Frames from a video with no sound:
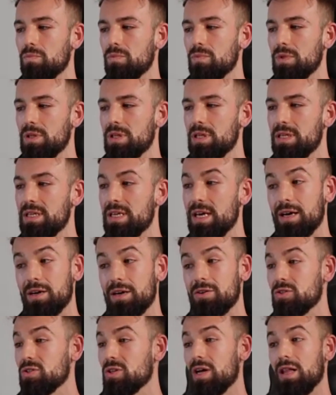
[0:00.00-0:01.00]
yeah,
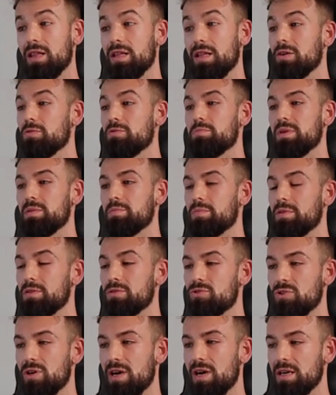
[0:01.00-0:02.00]
because a lot of people
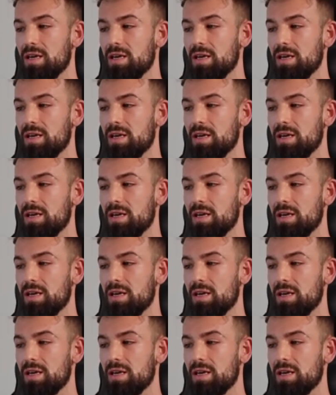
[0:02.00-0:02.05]
try,